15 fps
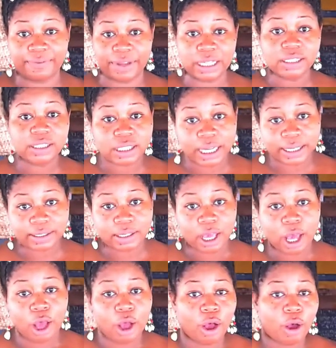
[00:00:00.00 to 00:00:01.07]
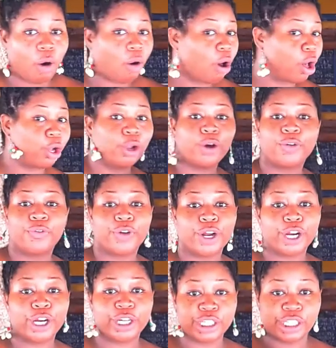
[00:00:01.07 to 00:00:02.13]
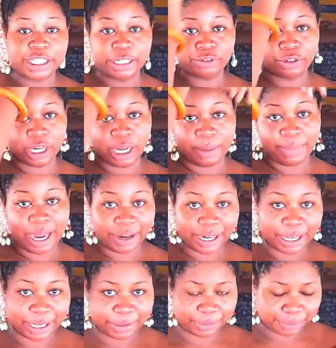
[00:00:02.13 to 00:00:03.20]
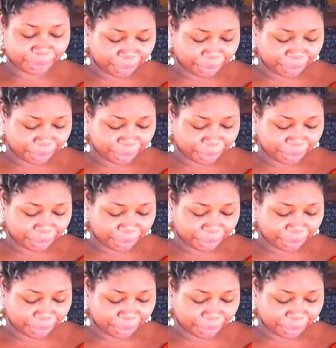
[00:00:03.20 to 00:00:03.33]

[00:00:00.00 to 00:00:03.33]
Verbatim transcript: Vincent all over Central America.